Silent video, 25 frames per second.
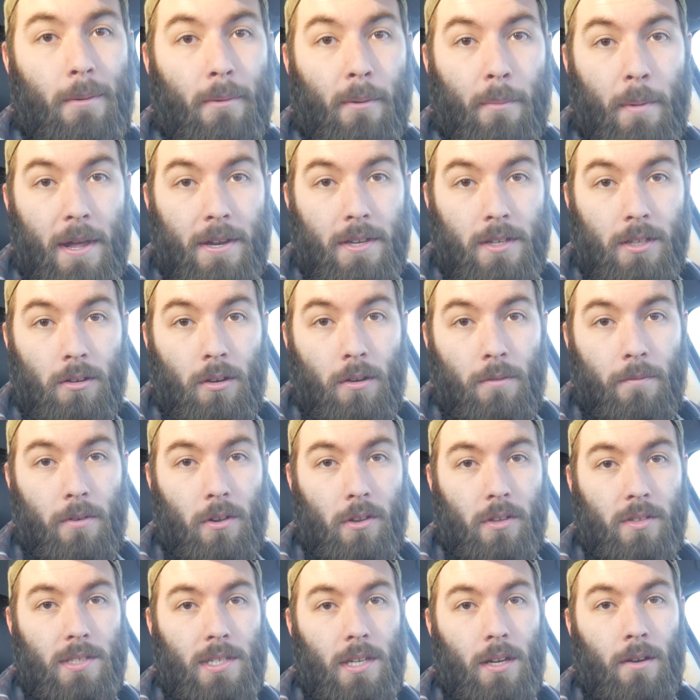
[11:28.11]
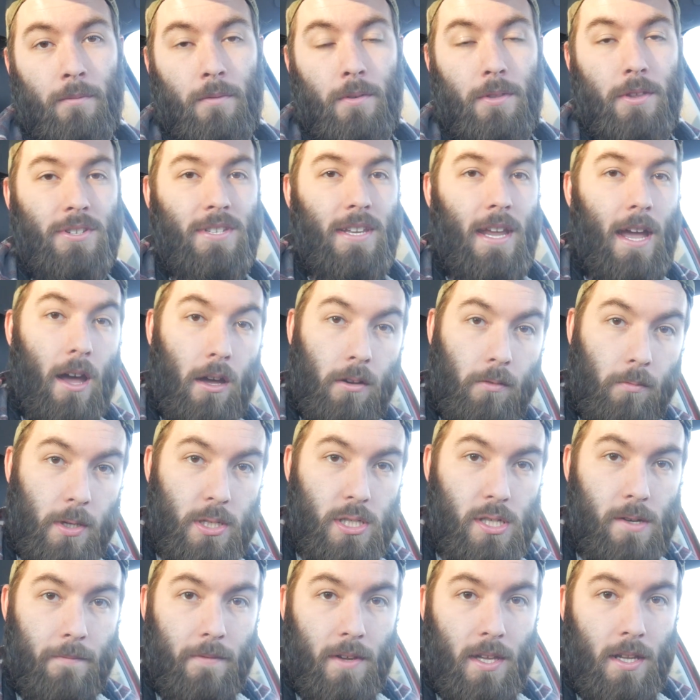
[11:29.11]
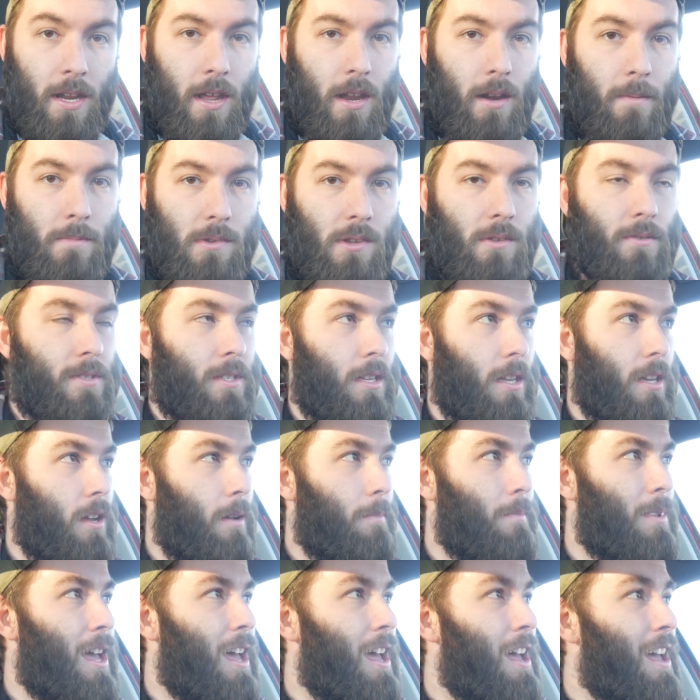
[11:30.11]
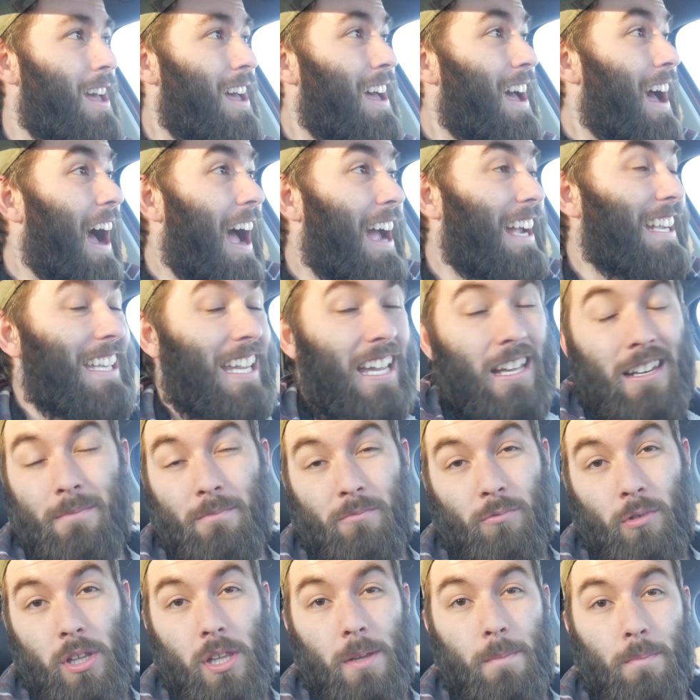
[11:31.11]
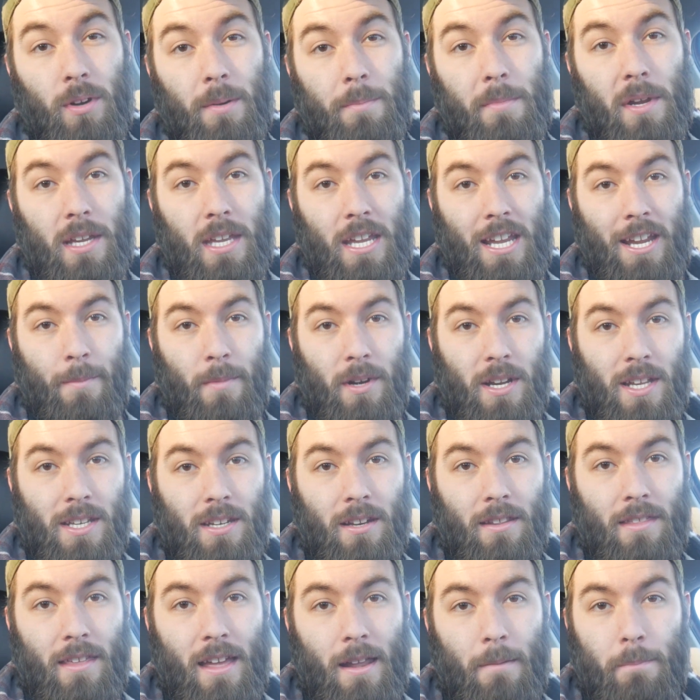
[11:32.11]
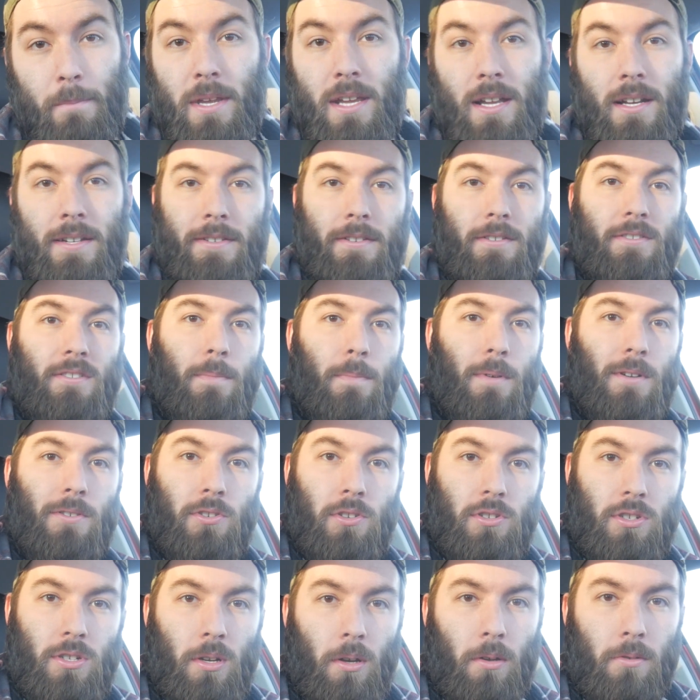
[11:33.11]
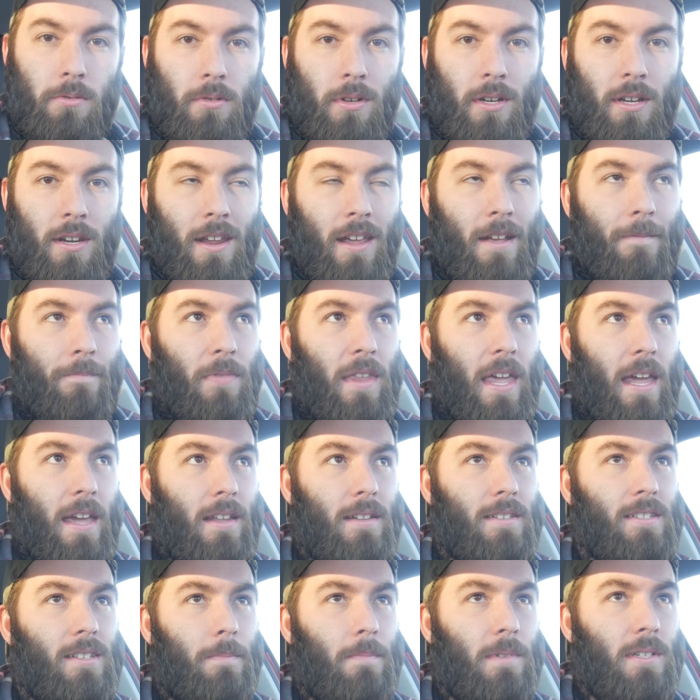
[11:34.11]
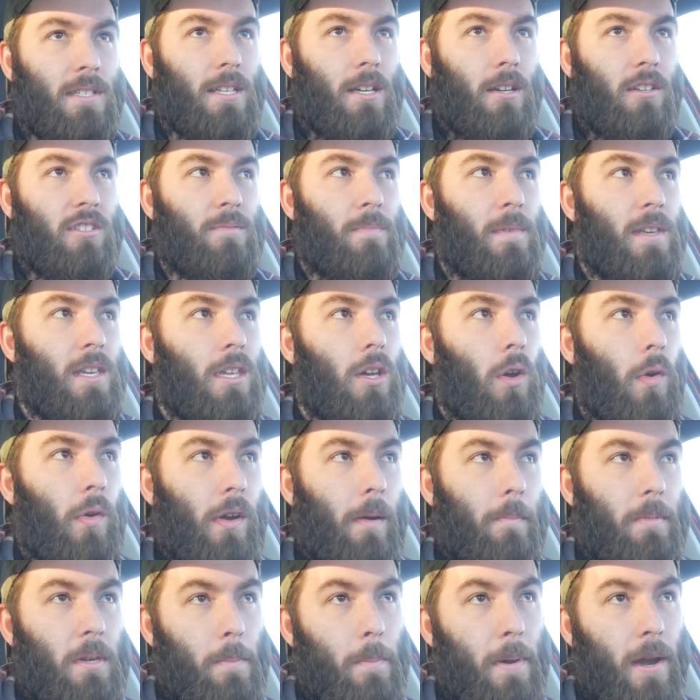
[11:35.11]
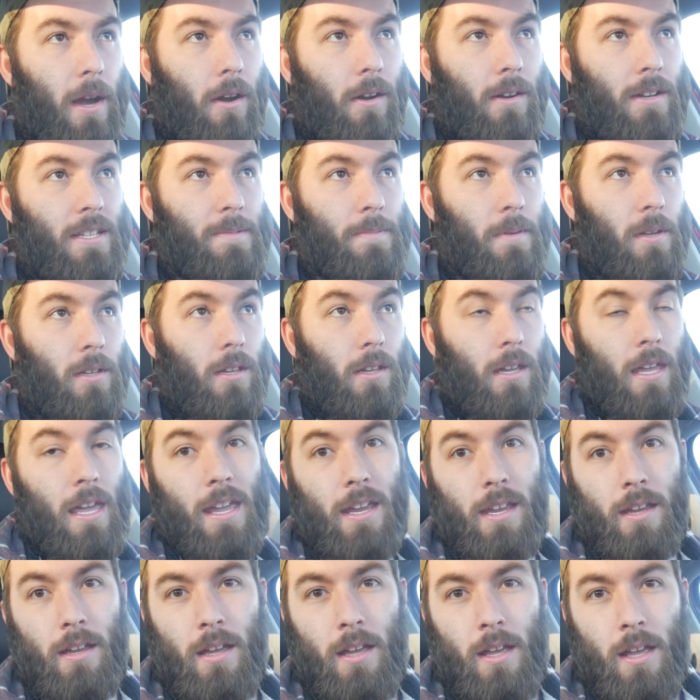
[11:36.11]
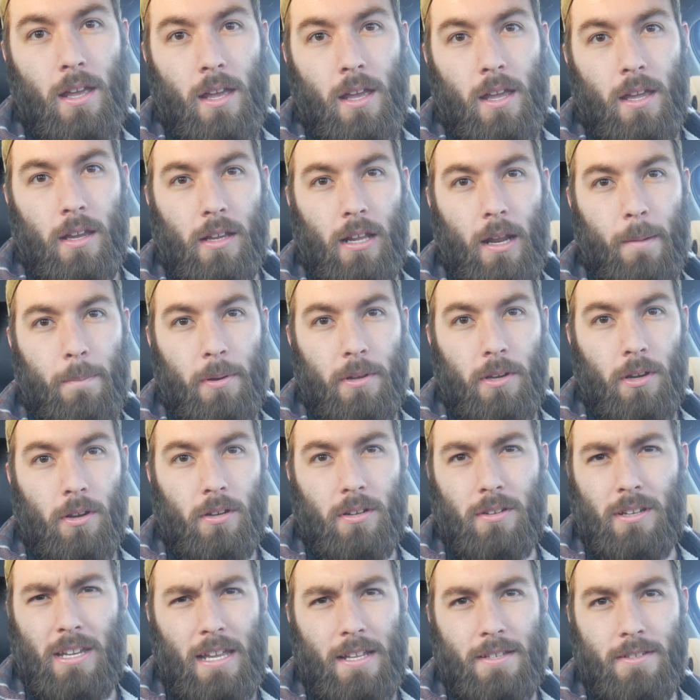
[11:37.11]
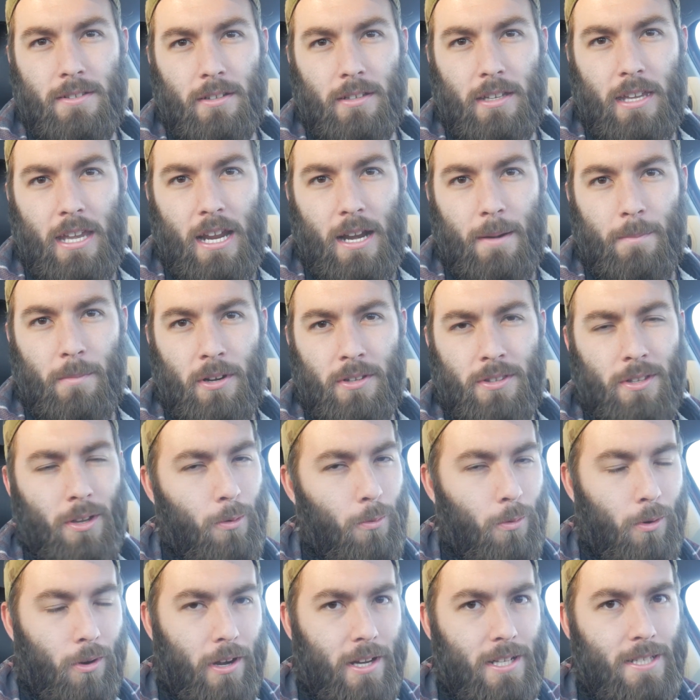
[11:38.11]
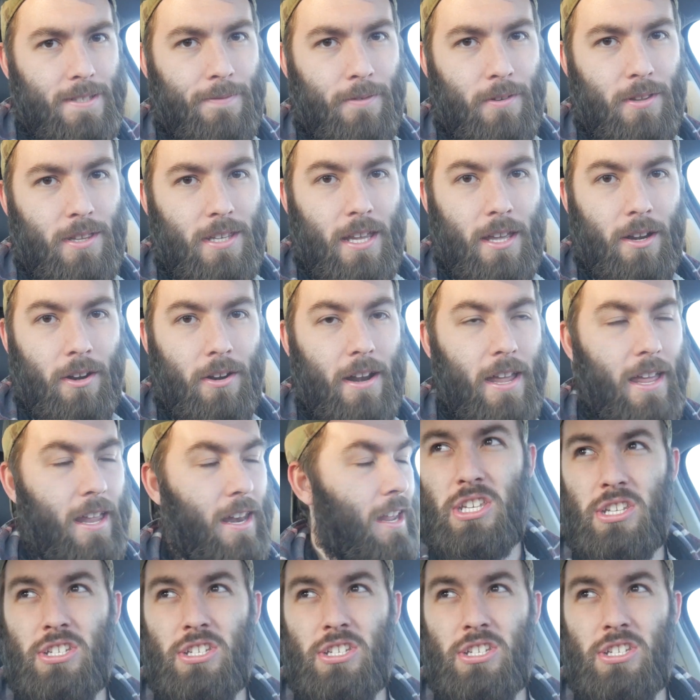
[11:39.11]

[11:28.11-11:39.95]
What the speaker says: I'm about to go volunteer for this outreach event at a museum. I can't really bring my camera into that because there's a bunch of children, and something tells me going up to parents being like, hey, can I put your kids on camera? Don't worry, it's for the internet.